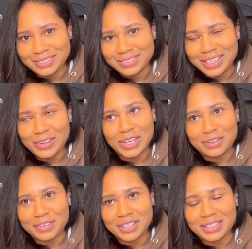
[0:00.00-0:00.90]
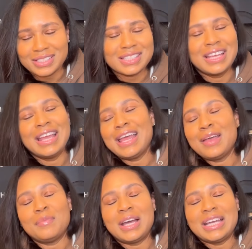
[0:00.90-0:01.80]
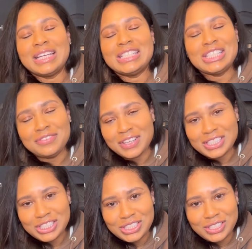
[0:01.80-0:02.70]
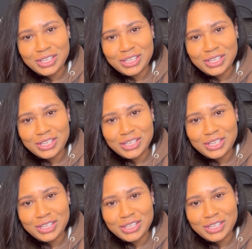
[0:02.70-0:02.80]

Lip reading: How could I forget this? My Givenchy